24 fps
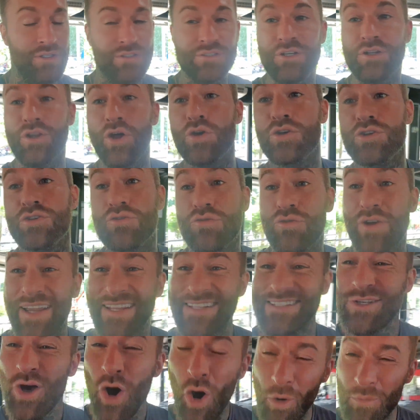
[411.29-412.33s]
So those three
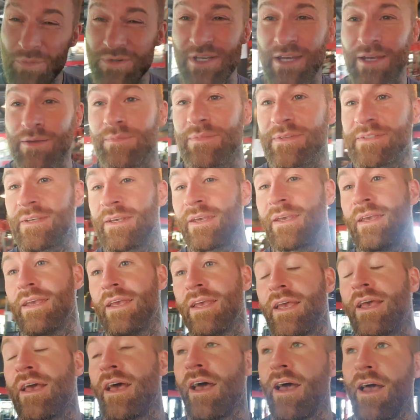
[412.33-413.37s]
top gyms,
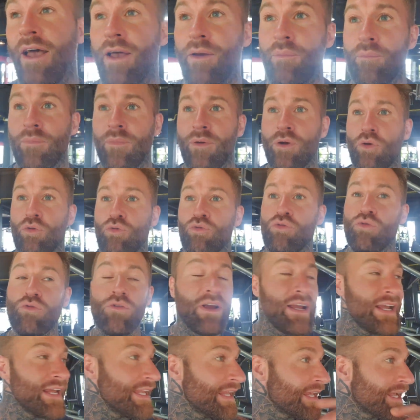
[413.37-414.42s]
um,
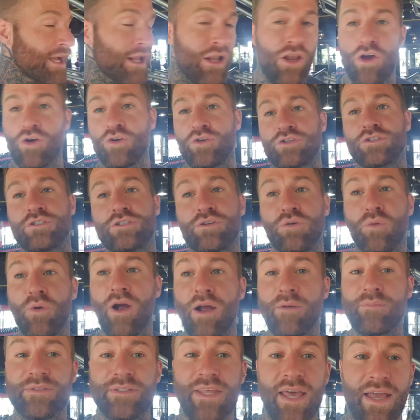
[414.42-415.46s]
really close to where
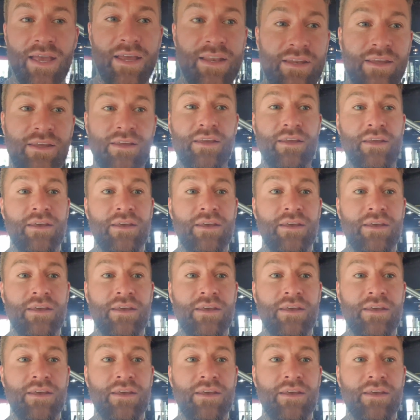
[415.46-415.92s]
I'm staying.